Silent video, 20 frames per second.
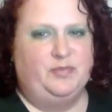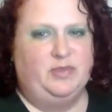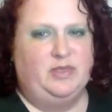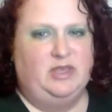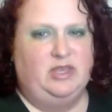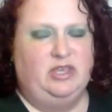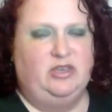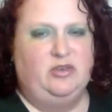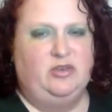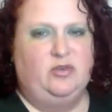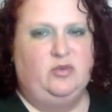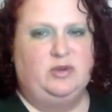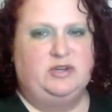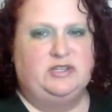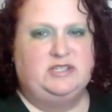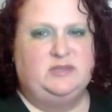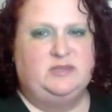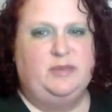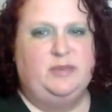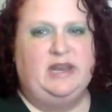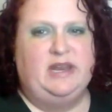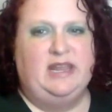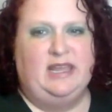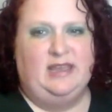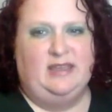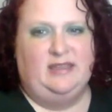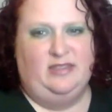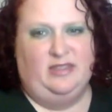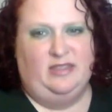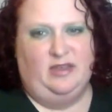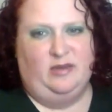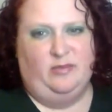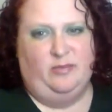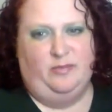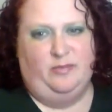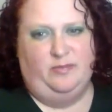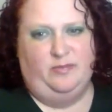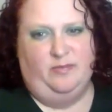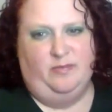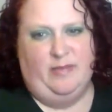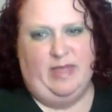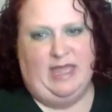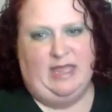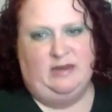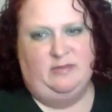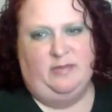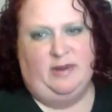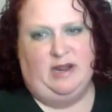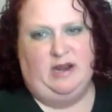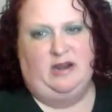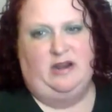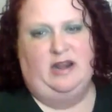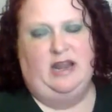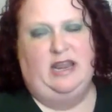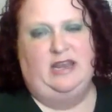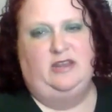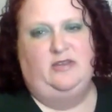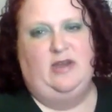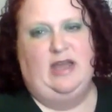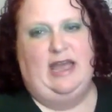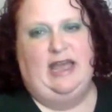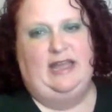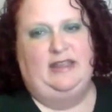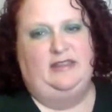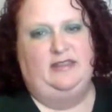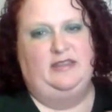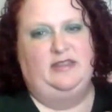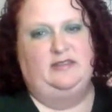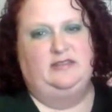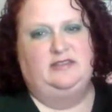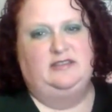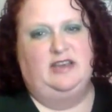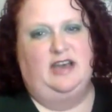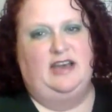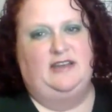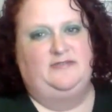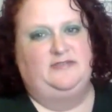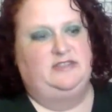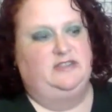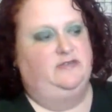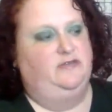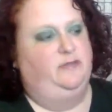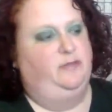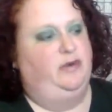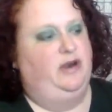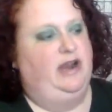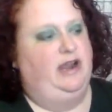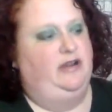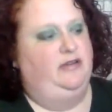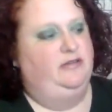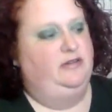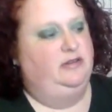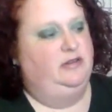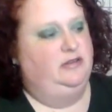You were spinning the main part and you had the tuft of brown.